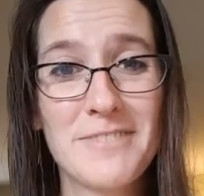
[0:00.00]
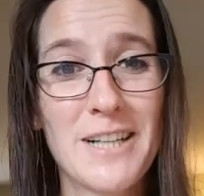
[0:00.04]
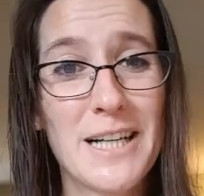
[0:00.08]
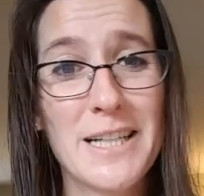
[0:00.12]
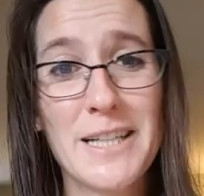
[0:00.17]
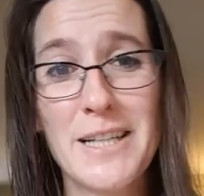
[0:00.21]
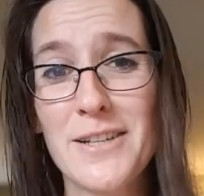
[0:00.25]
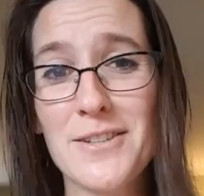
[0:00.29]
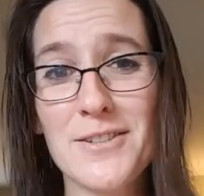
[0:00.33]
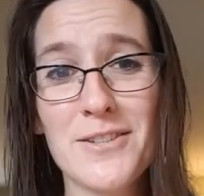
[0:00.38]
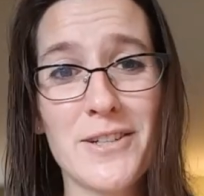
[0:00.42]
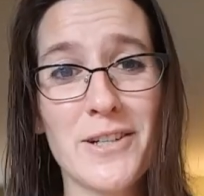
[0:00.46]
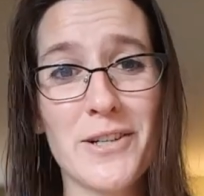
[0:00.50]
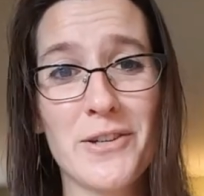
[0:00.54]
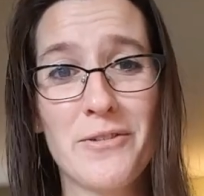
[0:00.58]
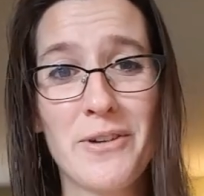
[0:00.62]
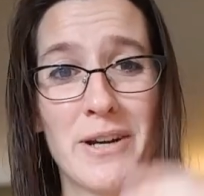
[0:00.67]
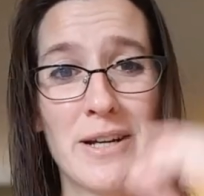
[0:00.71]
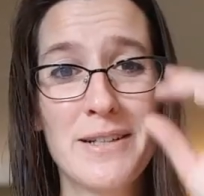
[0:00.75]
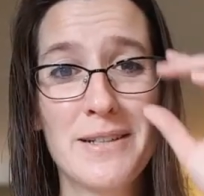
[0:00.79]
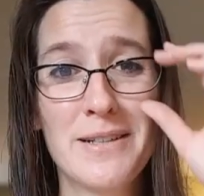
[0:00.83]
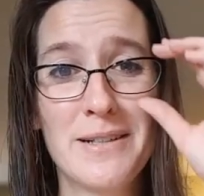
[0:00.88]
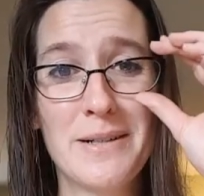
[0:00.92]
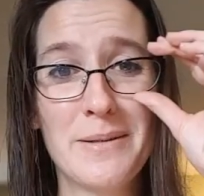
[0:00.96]
I guess it
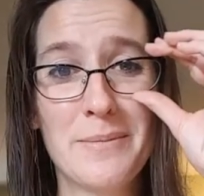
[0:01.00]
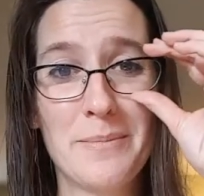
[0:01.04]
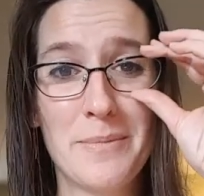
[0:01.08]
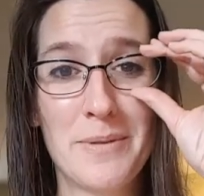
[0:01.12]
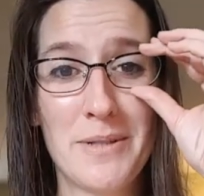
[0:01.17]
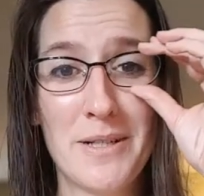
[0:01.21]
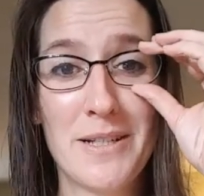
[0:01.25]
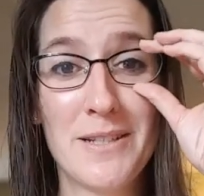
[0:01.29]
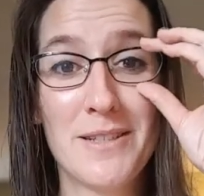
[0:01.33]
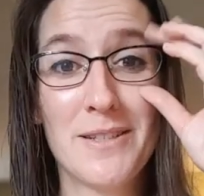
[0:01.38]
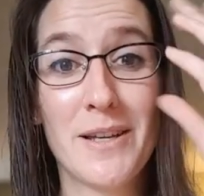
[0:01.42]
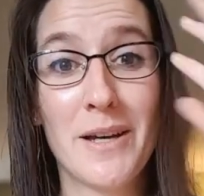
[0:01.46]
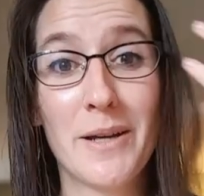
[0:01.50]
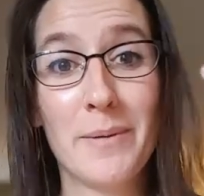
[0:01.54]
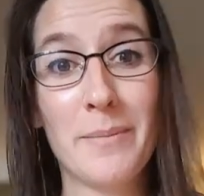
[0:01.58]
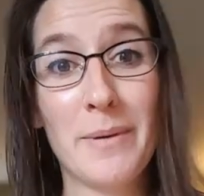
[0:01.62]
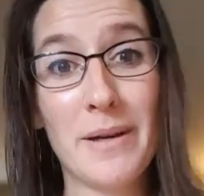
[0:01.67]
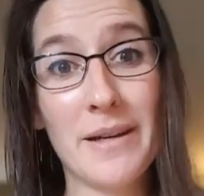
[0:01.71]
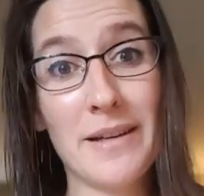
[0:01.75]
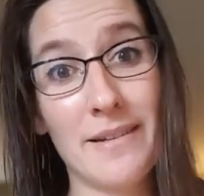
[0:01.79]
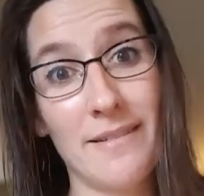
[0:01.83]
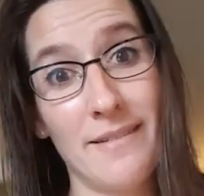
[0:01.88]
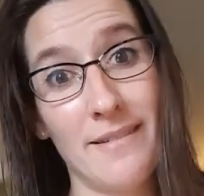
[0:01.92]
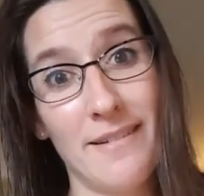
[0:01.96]
ingrained it inside
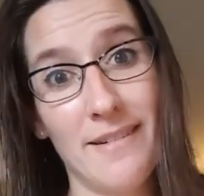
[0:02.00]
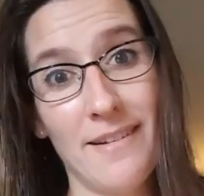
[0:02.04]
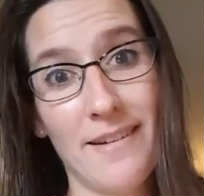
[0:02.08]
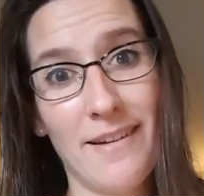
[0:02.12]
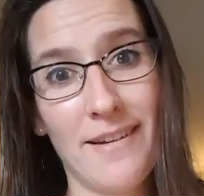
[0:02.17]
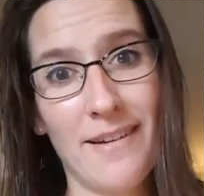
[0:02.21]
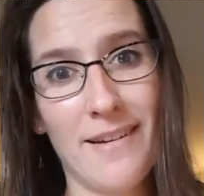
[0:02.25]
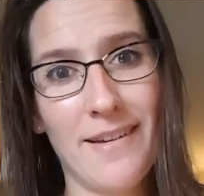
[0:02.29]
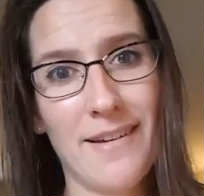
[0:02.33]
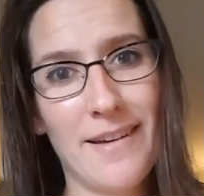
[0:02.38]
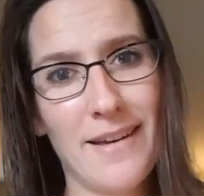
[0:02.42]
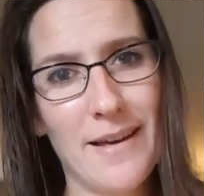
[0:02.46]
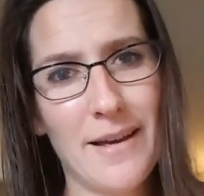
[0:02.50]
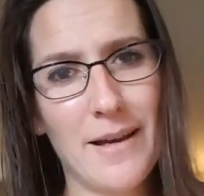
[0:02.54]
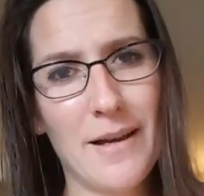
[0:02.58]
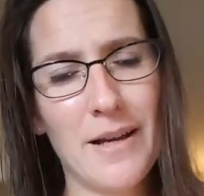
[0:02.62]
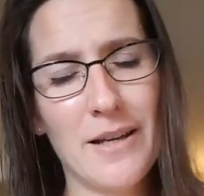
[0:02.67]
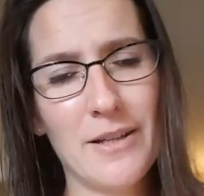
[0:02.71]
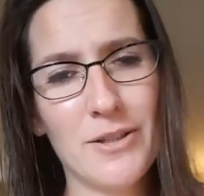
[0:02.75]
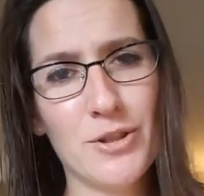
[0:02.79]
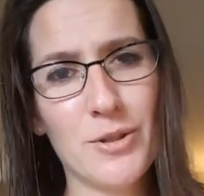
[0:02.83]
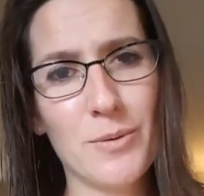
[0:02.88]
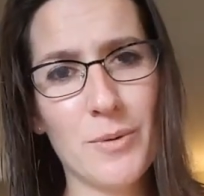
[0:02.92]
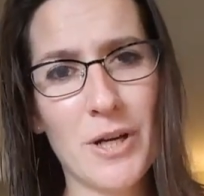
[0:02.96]
my
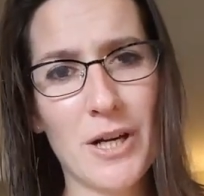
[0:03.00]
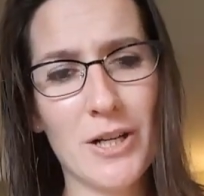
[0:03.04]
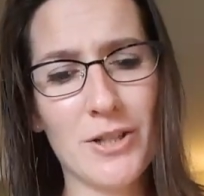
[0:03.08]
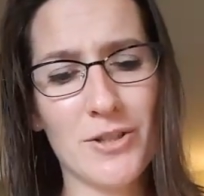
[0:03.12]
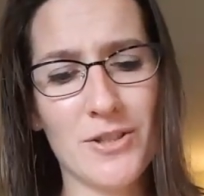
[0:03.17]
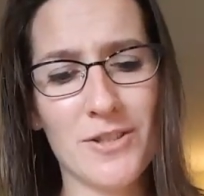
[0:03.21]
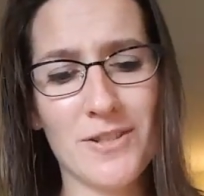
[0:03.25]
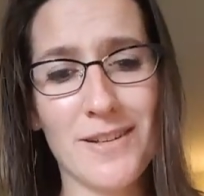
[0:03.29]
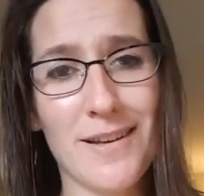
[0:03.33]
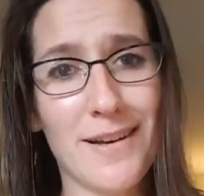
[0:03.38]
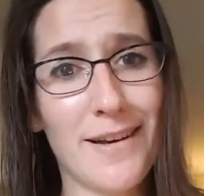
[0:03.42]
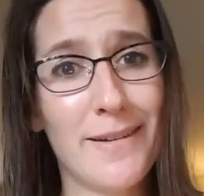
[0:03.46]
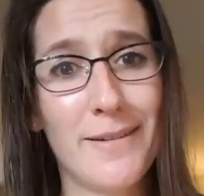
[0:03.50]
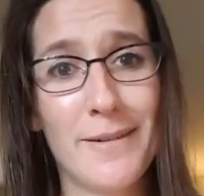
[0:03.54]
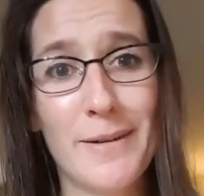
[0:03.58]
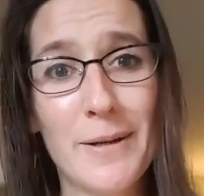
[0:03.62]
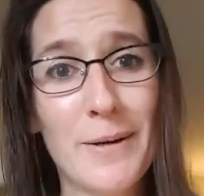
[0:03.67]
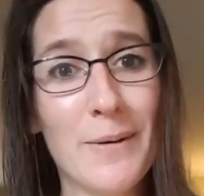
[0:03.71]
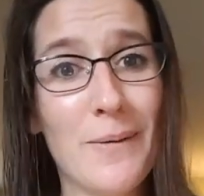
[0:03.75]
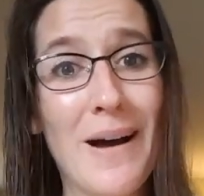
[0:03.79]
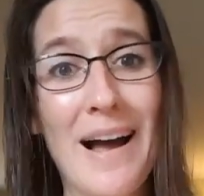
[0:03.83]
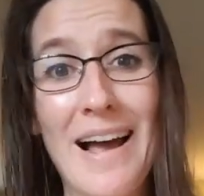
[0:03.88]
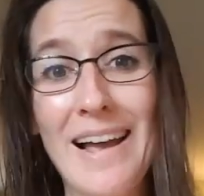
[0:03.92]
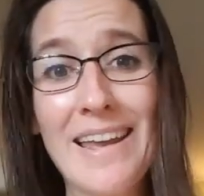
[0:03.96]
subconscious. I don't
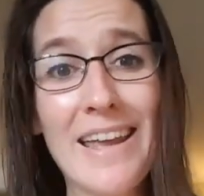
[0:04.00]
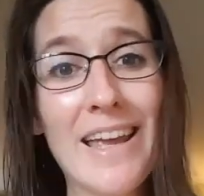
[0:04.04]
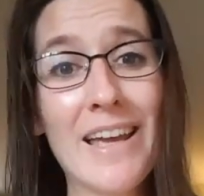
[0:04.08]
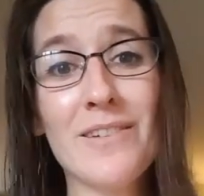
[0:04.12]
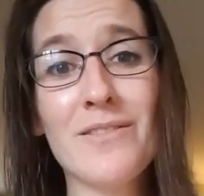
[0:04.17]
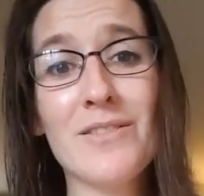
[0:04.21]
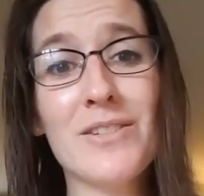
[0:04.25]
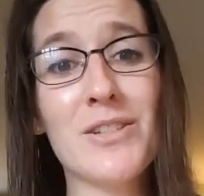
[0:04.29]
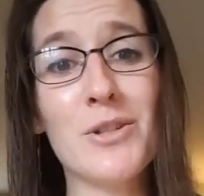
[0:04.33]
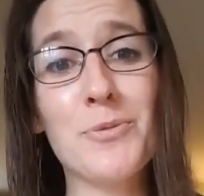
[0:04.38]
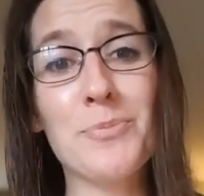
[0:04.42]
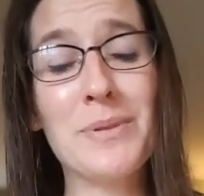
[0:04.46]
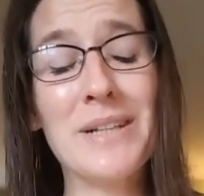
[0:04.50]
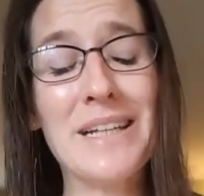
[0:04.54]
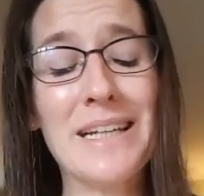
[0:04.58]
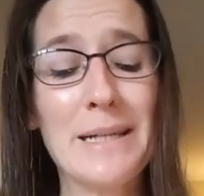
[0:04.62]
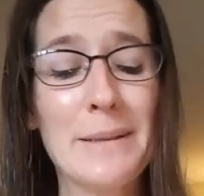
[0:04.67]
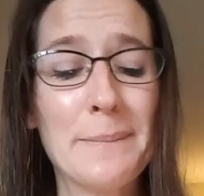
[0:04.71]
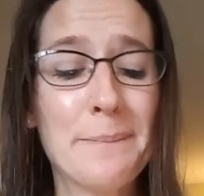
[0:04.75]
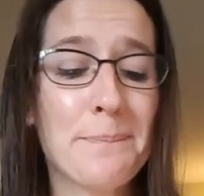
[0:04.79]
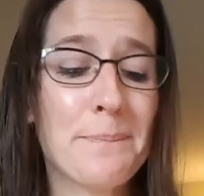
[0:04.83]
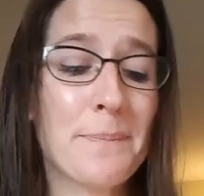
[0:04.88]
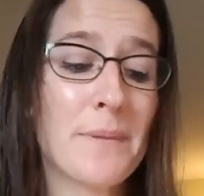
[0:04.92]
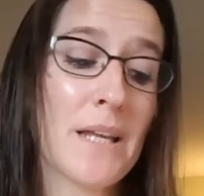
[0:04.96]
know. I can't resist
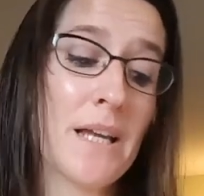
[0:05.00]
plaid.